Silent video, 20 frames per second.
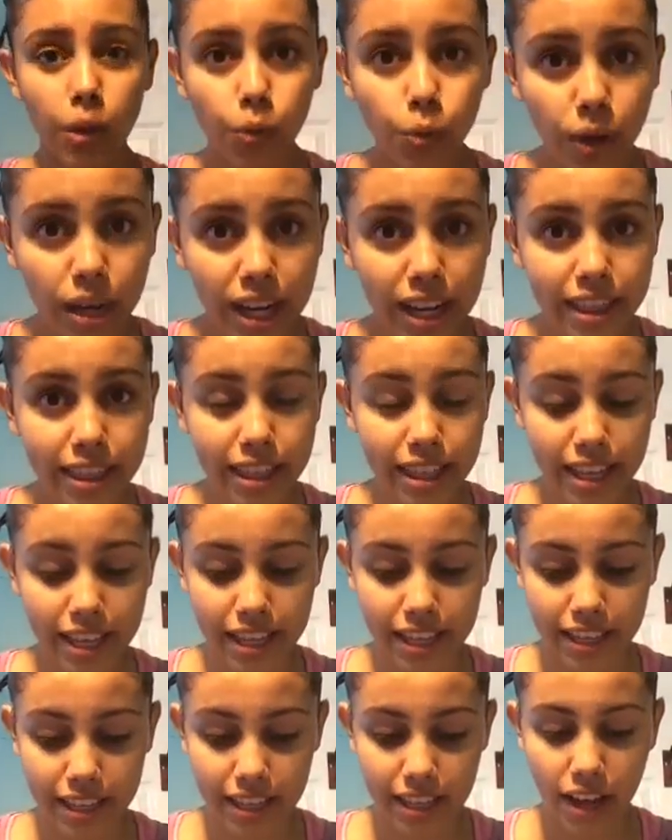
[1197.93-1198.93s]
What I
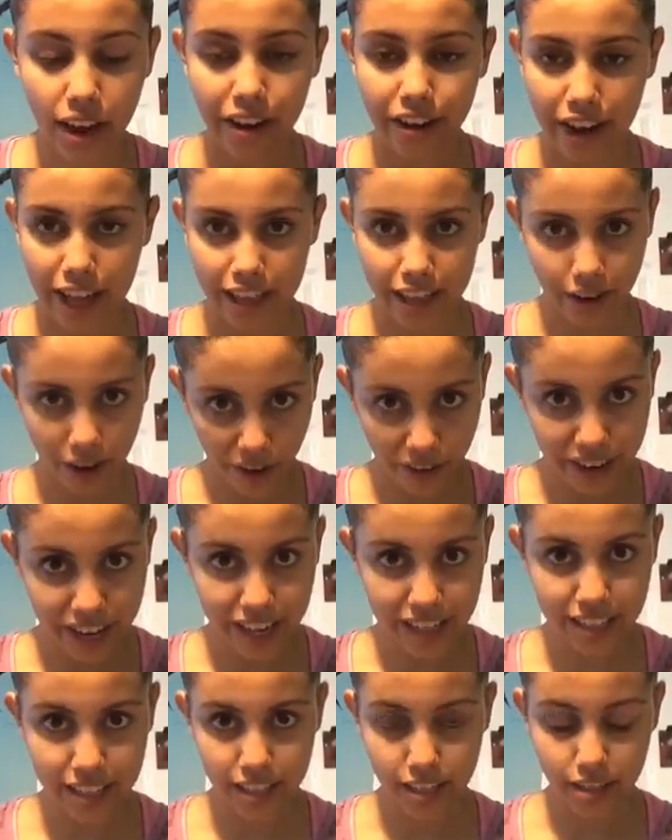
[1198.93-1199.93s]
think, I already